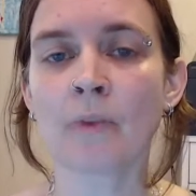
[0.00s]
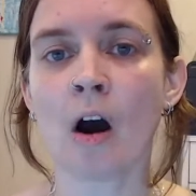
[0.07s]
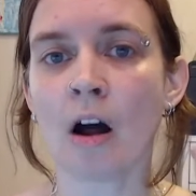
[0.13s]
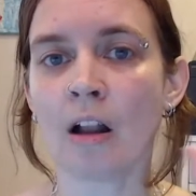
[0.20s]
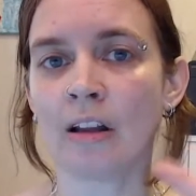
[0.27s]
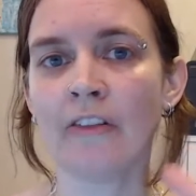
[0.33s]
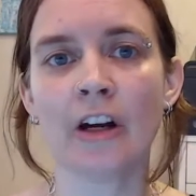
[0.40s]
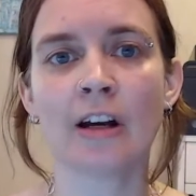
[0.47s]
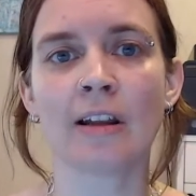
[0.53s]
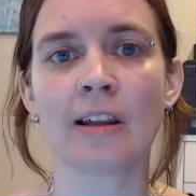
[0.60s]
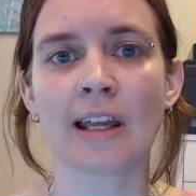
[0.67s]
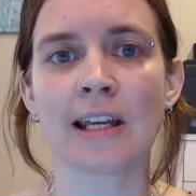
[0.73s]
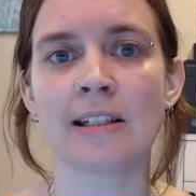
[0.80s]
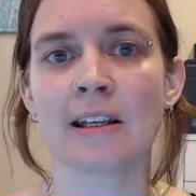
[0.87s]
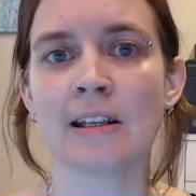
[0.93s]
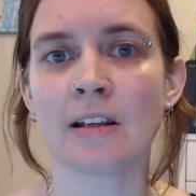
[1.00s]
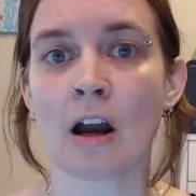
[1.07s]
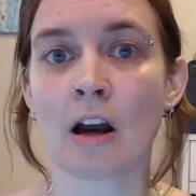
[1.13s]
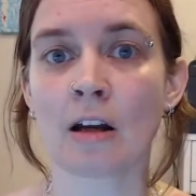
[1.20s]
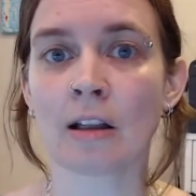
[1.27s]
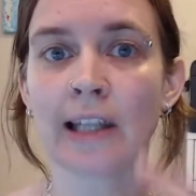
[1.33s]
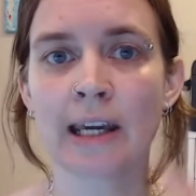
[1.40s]
all of our glazes
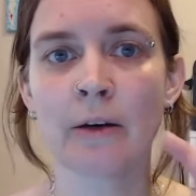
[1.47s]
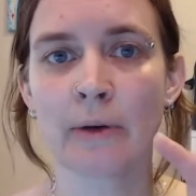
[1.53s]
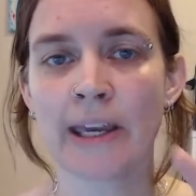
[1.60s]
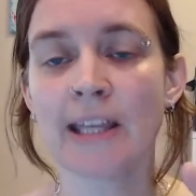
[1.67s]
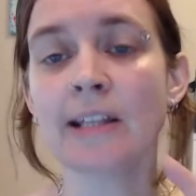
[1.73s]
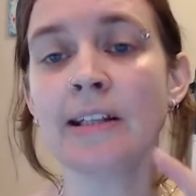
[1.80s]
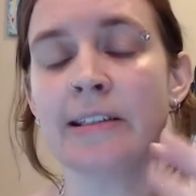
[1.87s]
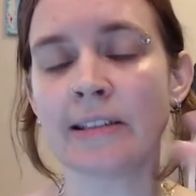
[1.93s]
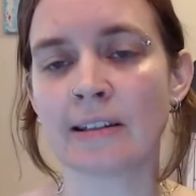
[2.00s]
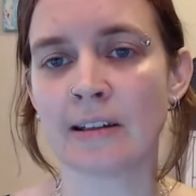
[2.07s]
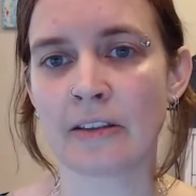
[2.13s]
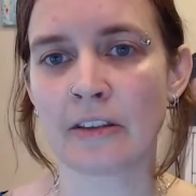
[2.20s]
are liquids.